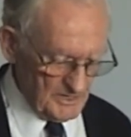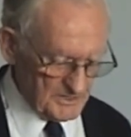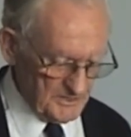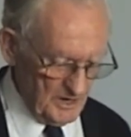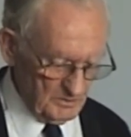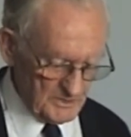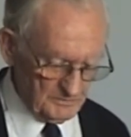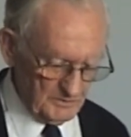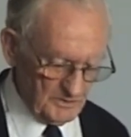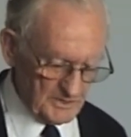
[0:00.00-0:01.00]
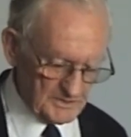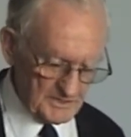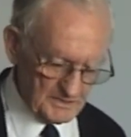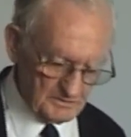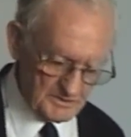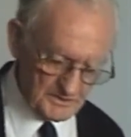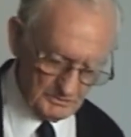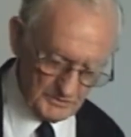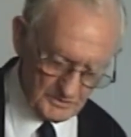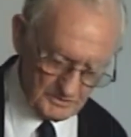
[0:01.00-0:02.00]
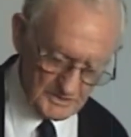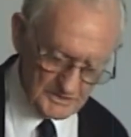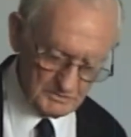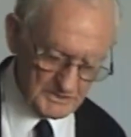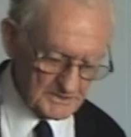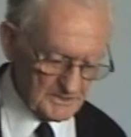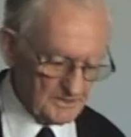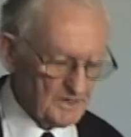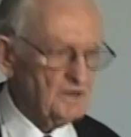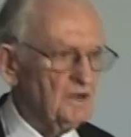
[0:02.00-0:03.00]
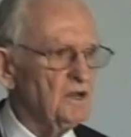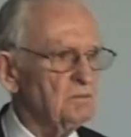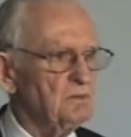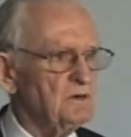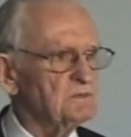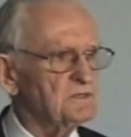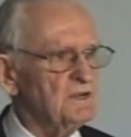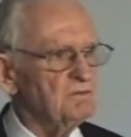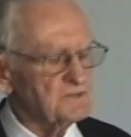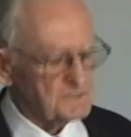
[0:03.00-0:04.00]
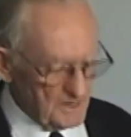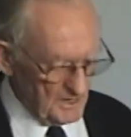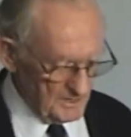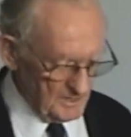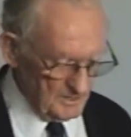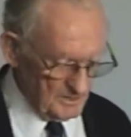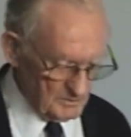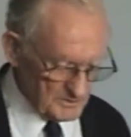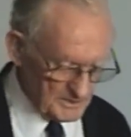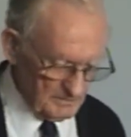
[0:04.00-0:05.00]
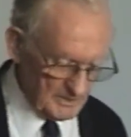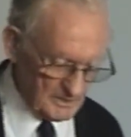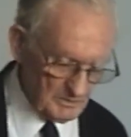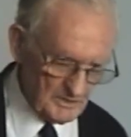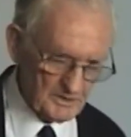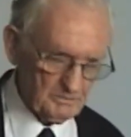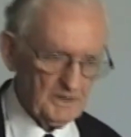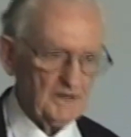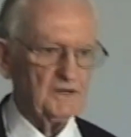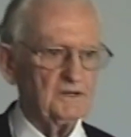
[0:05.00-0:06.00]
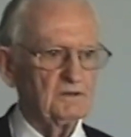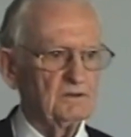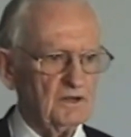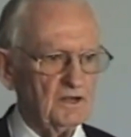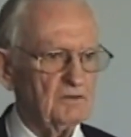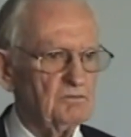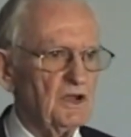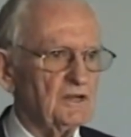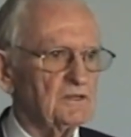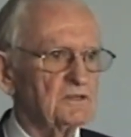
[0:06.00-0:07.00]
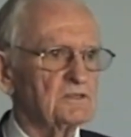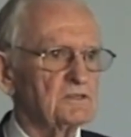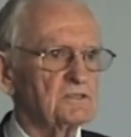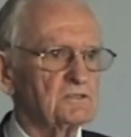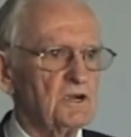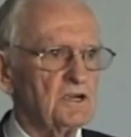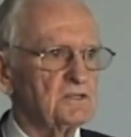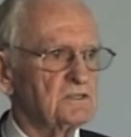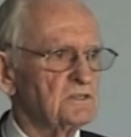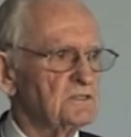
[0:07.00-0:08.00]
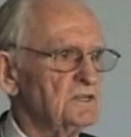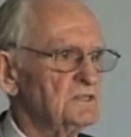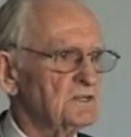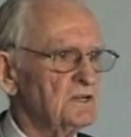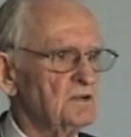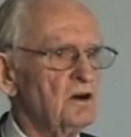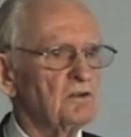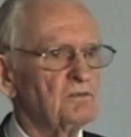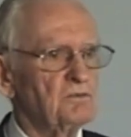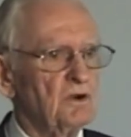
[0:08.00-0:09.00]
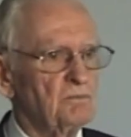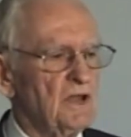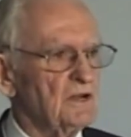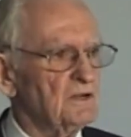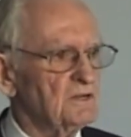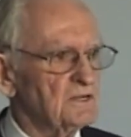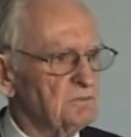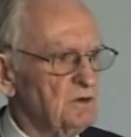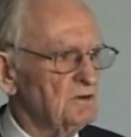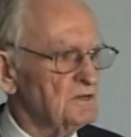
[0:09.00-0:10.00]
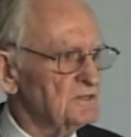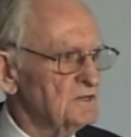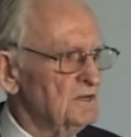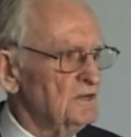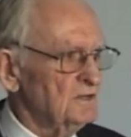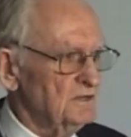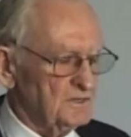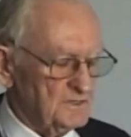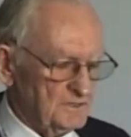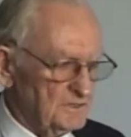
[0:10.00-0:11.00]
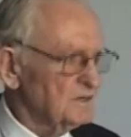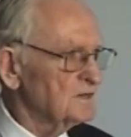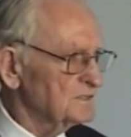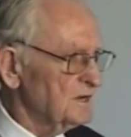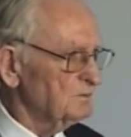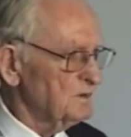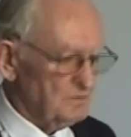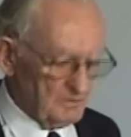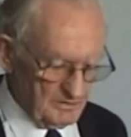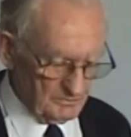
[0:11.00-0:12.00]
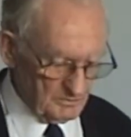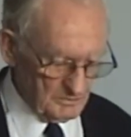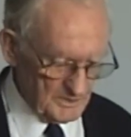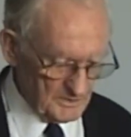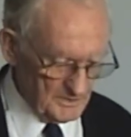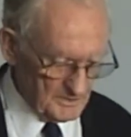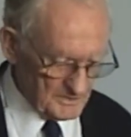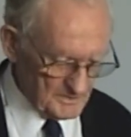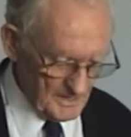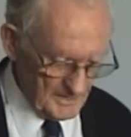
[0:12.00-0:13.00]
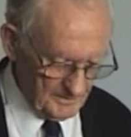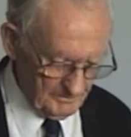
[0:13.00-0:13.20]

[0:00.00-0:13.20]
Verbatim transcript: Snow was falling as they crossed the border in Switzerland, and Bob's left side was giving him a lot of pain. And in fact, it's a strange disease that he got from that experience that has kept him away from being here today.